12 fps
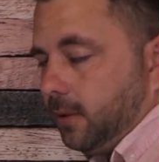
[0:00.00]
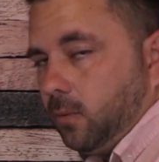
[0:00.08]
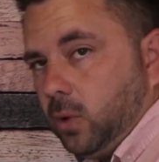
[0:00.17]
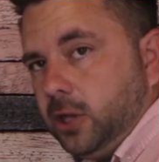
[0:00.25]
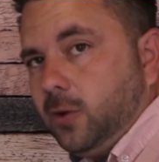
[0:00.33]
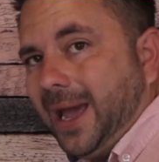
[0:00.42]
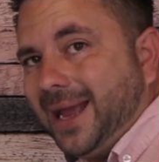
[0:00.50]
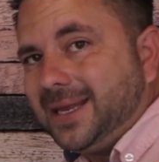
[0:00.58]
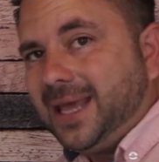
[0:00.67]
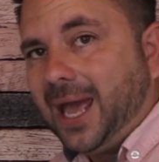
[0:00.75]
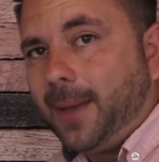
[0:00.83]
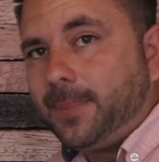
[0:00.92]
when you add
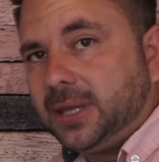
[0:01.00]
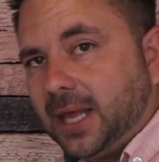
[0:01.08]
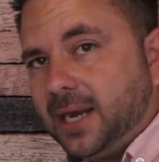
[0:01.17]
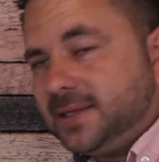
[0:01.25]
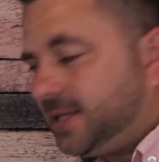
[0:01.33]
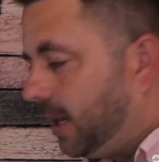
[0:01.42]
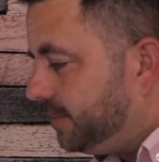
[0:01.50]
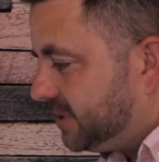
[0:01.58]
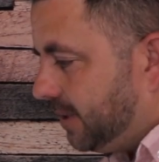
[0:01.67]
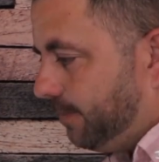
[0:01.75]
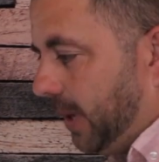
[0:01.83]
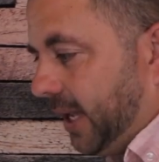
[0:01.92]
gap, a lot of times
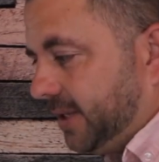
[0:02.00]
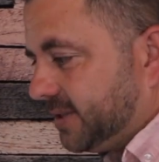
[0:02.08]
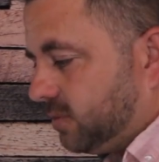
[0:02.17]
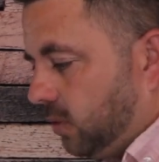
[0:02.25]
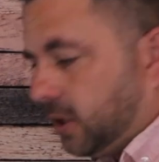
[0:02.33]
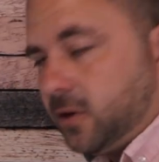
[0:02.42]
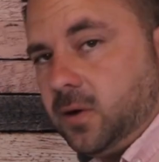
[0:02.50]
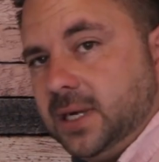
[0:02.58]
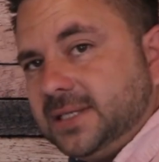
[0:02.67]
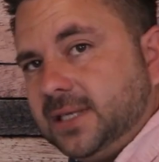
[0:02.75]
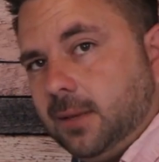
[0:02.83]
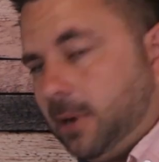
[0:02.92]
the banks will
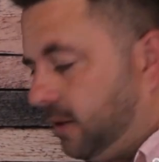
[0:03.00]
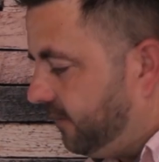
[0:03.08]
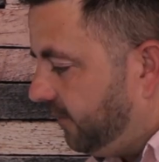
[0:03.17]
increase the amount